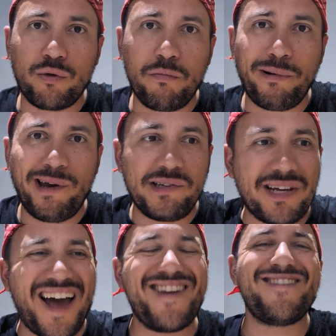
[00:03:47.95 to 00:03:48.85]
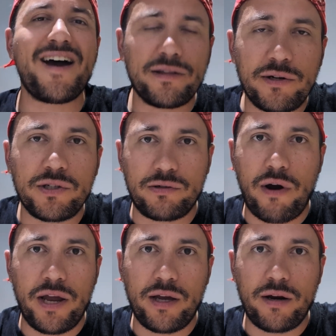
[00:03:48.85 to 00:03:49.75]
to place another
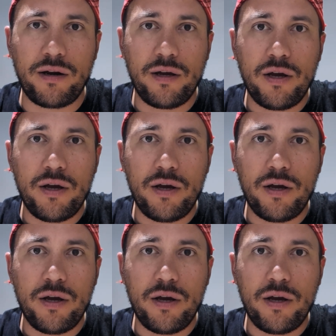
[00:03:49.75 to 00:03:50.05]
striker.